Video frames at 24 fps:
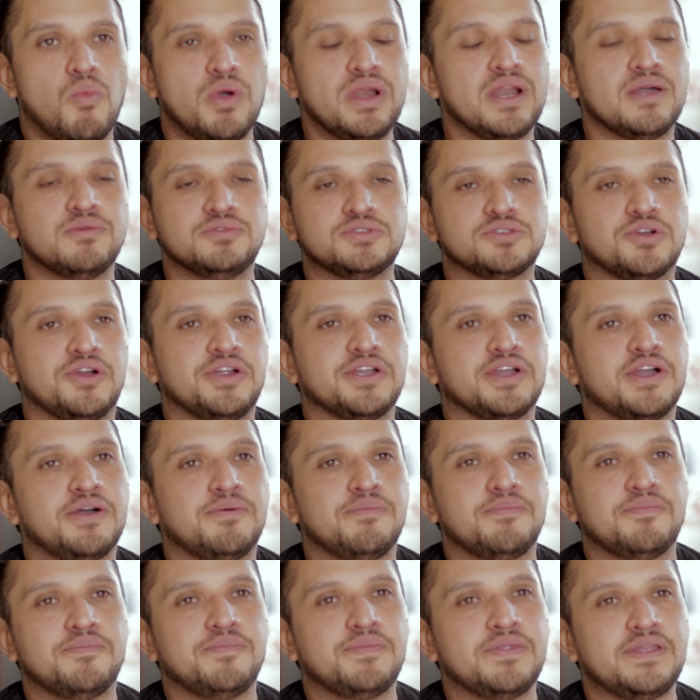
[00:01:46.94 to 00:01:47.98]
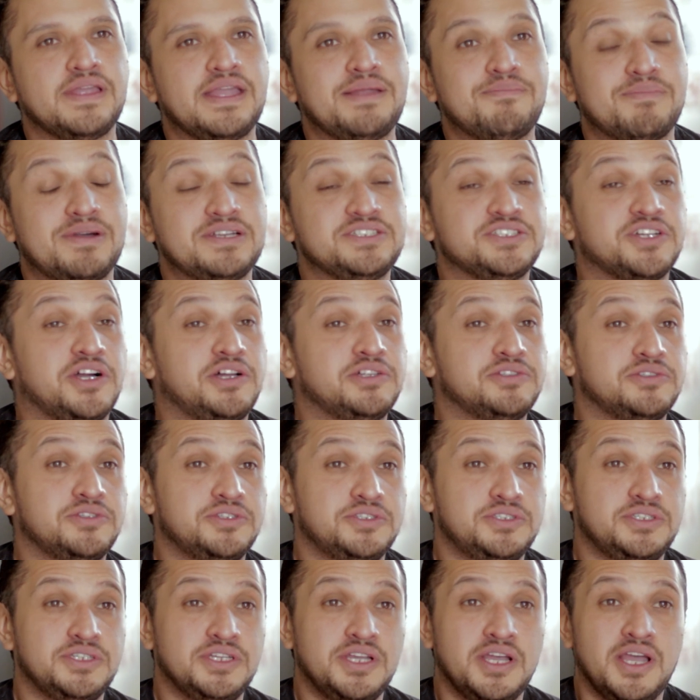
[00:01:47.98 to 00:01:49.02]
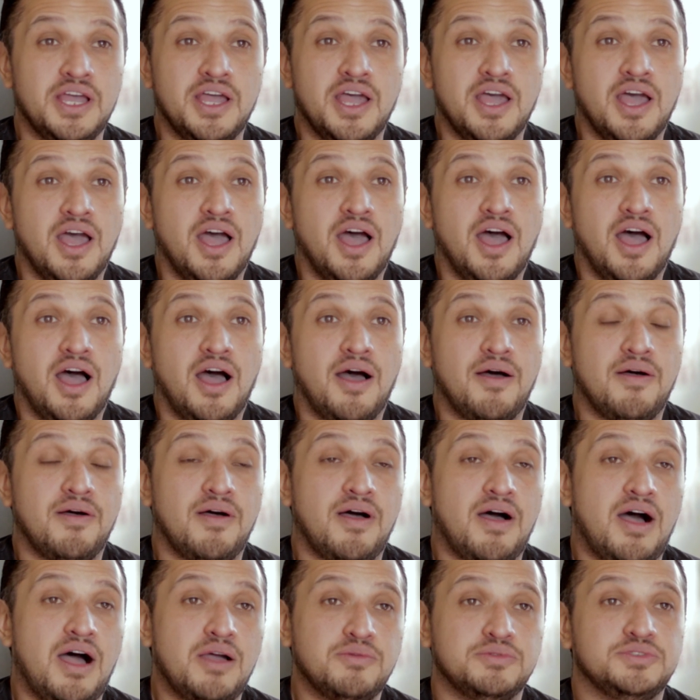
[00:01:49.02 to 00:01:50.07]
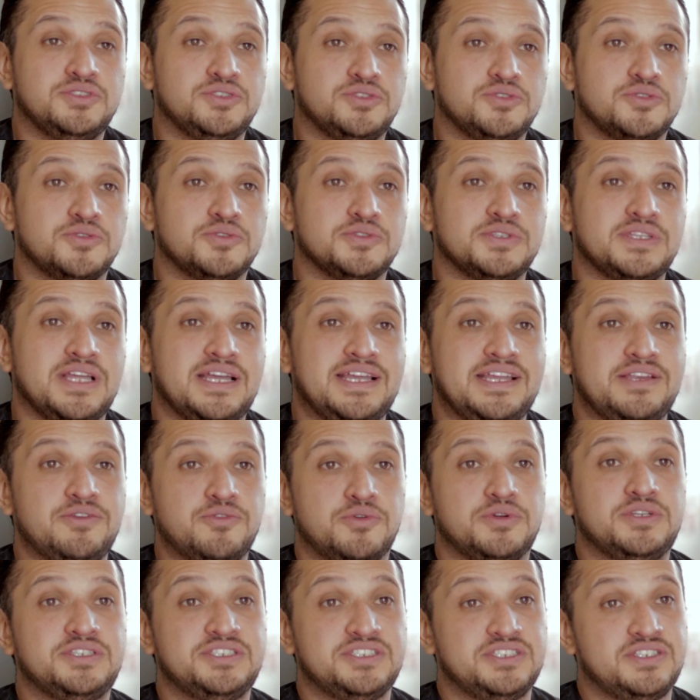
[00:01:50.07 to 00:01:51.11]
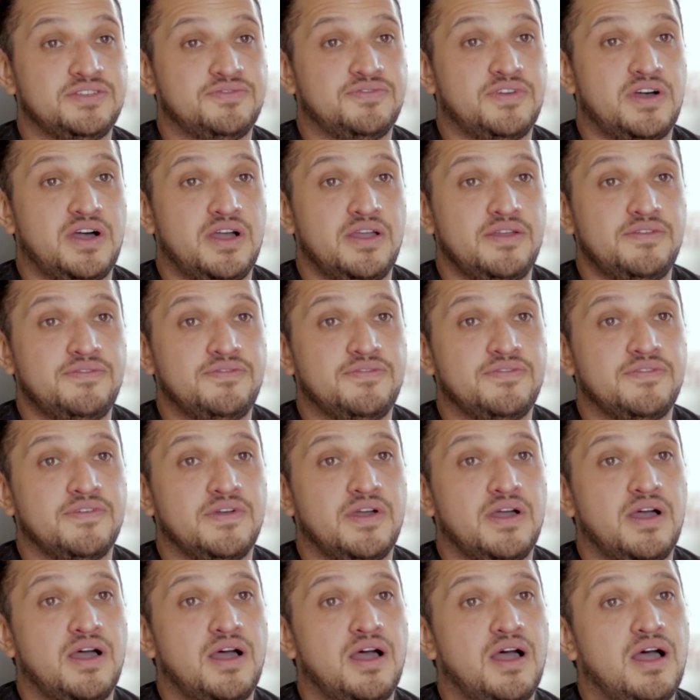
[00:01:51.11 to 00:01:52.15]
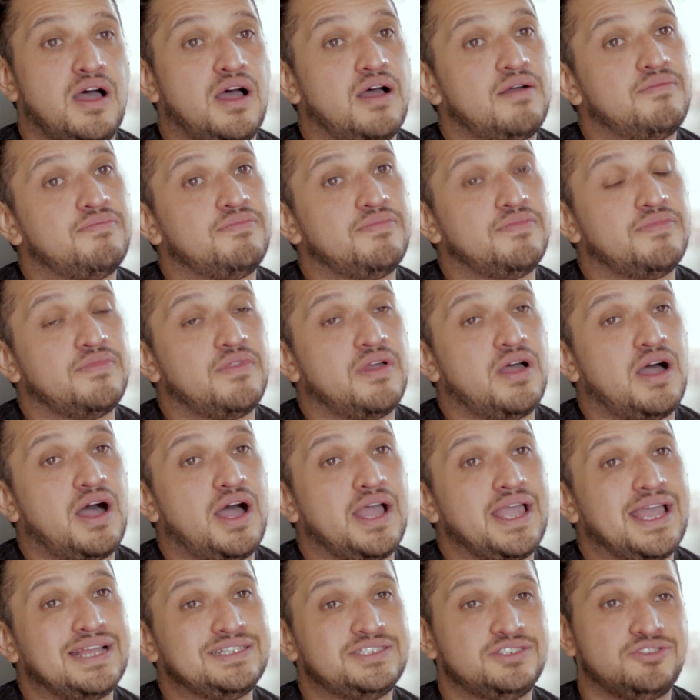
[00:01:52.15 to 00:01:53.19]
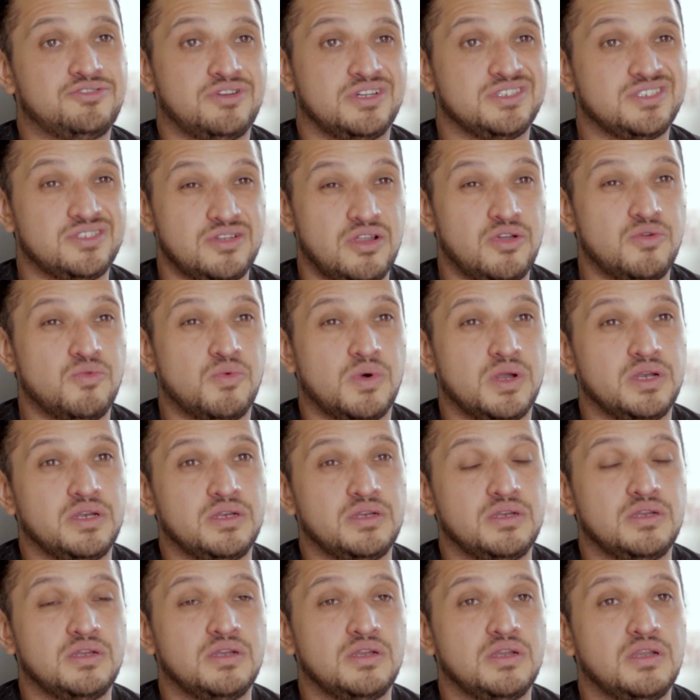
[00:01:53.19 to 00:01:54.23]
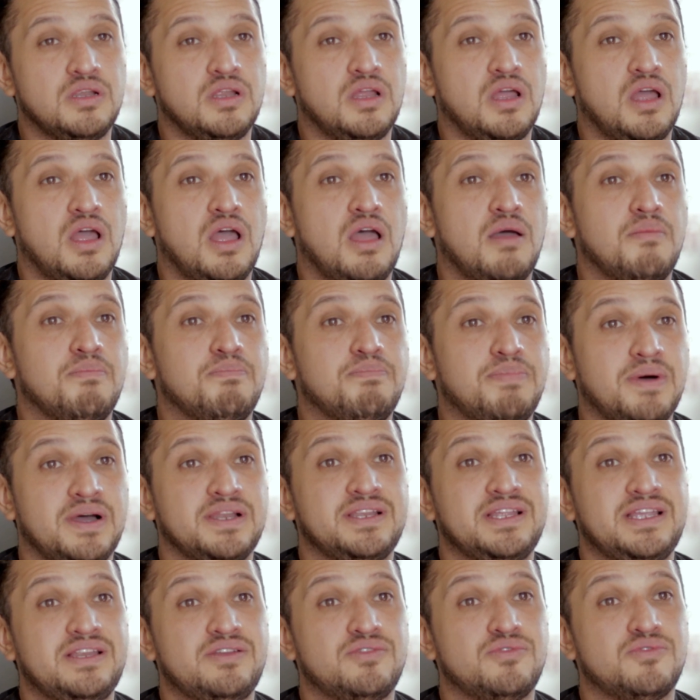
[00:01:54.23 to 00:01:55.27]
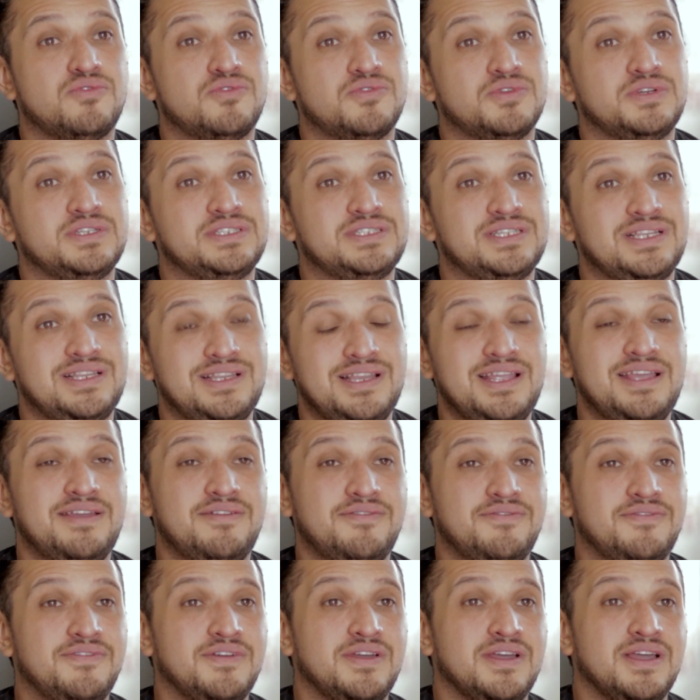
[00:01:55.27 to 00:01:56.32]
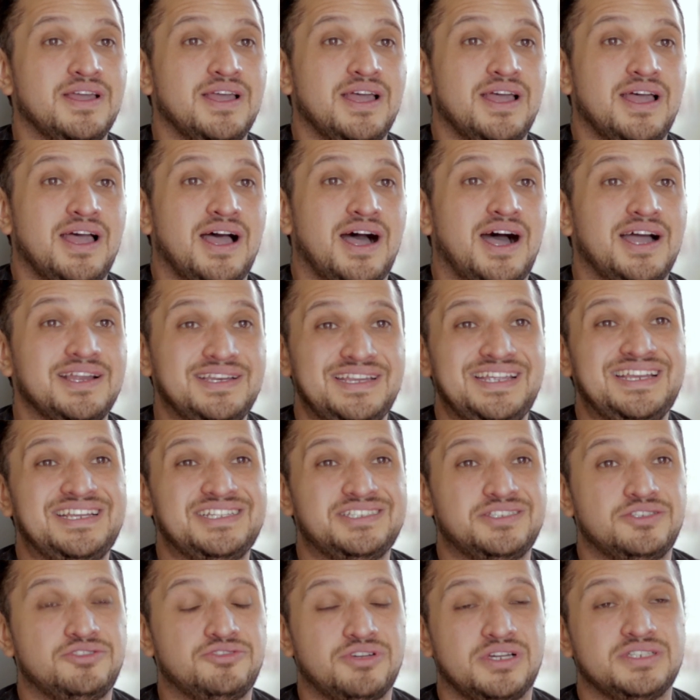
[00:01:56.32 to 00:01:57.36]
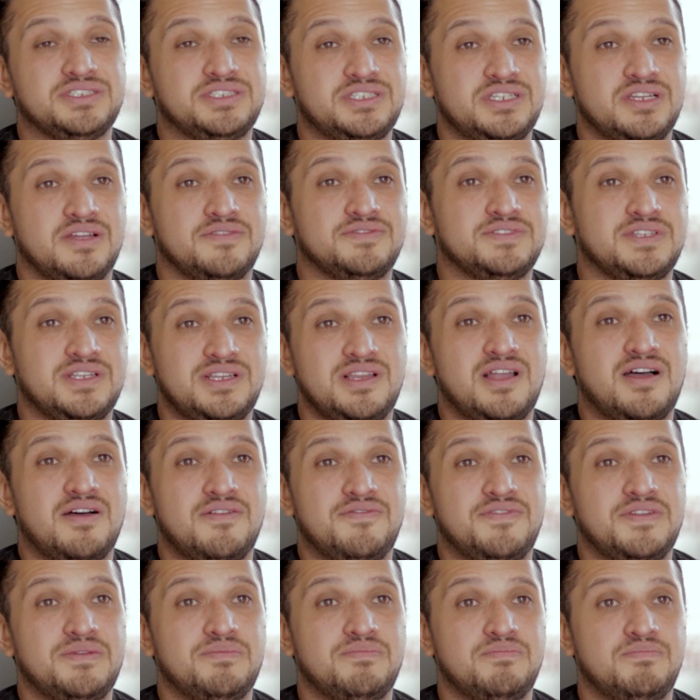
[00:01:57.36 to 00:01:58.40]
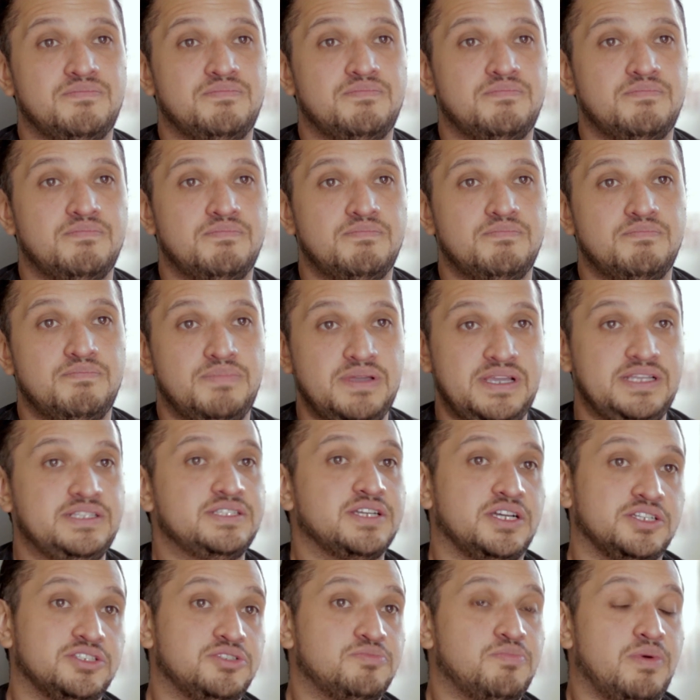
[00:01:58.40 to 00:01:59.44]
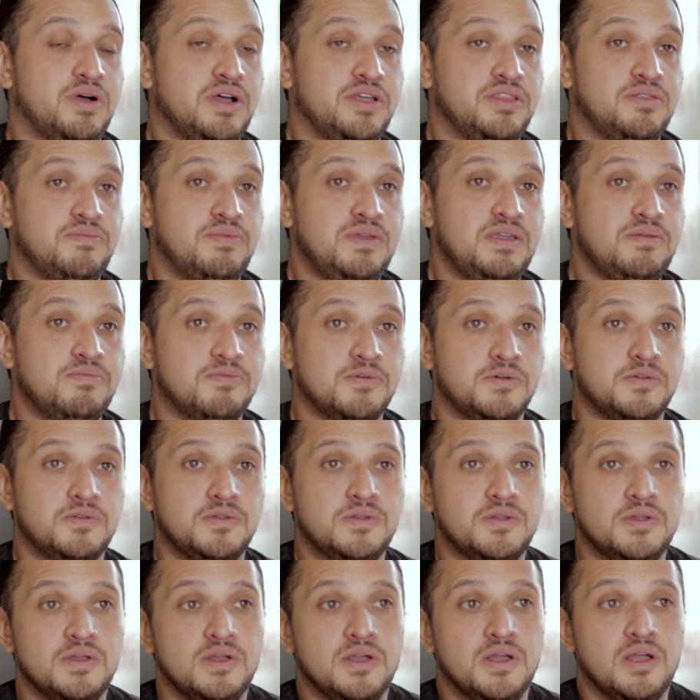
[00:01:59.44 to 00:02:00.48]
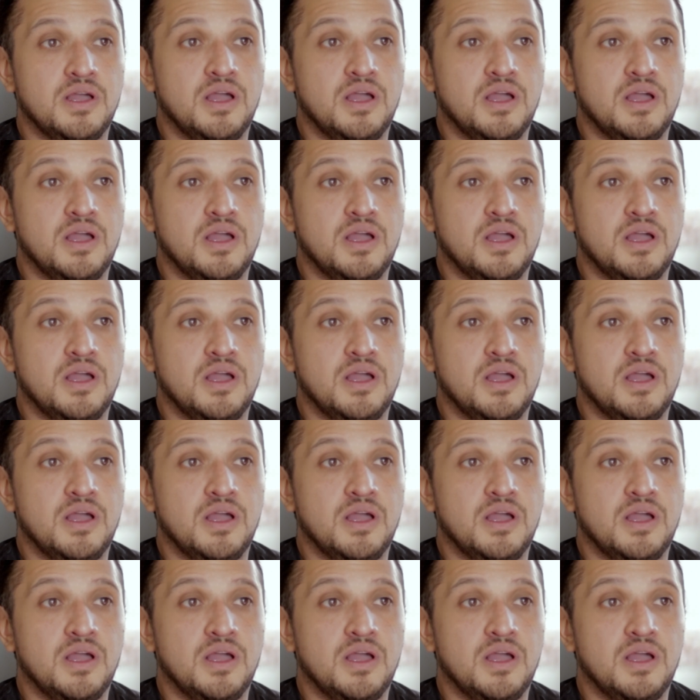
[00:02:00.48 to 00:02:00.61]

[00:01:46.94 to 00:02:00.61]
When I was growing up in my childhood, I was taught that in order to survive, I had to trust no one. But in order to live, I needed to trust enough to love and be touched by other people.